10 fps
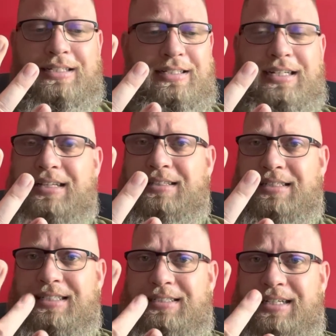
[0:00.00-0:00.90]
You got the
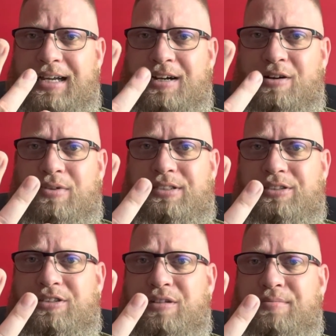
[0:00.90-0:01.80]
Dictator, which
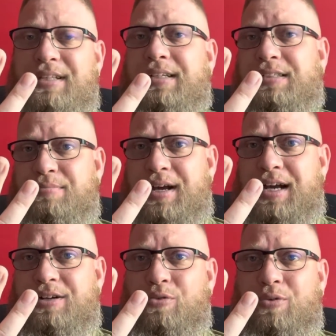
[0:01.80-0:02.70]
is going to be the
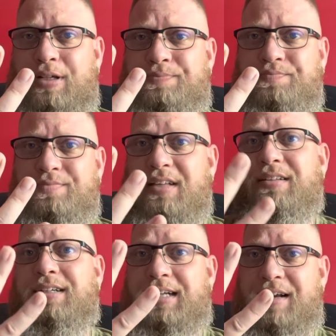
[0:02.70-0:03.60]
tobacco one. And
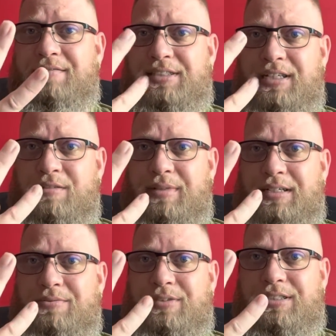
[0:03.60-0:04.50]
then you have the
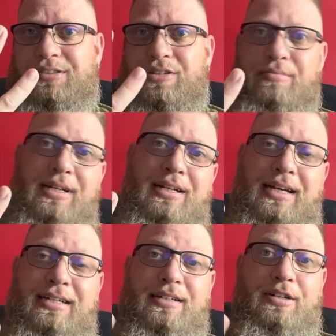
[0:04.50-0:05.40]
Gentleman, which is going to be
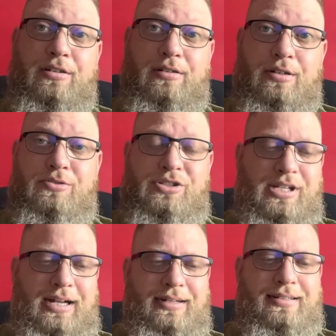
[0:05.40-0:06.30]
like your cologne
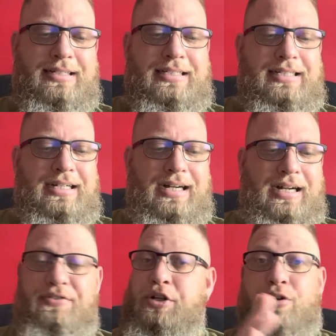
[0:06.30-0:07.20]
scent.
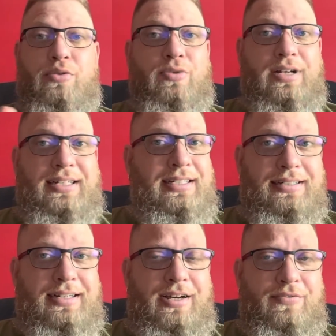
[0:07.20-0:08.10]
Uh, the only one I
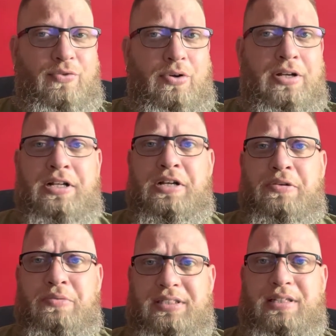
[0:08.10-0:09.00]
didn't care for
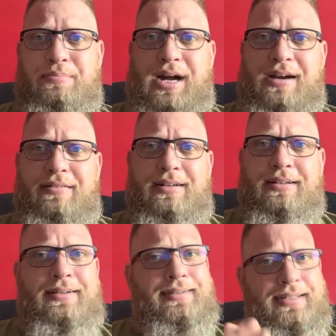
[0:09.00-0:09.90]
was the
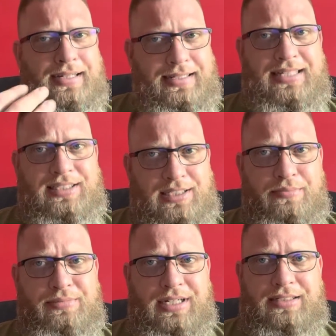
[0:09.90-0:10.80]
Pirate. And that's
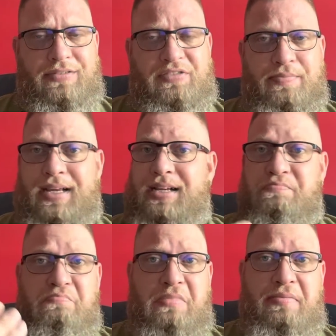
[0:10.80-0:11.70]
subjective to me.
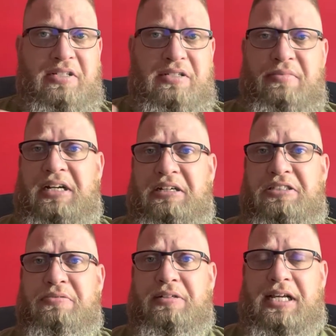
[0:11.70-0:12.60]
Maybe somebody
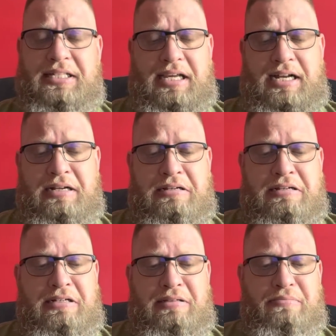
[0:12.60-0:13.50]
else would like that.
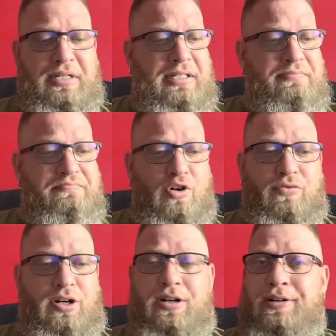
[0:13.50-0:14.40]
But
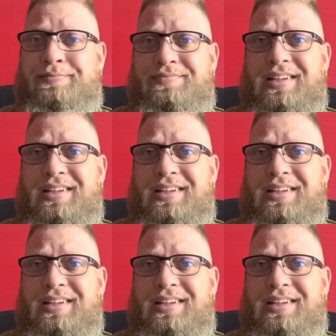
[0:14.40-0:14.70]
overall,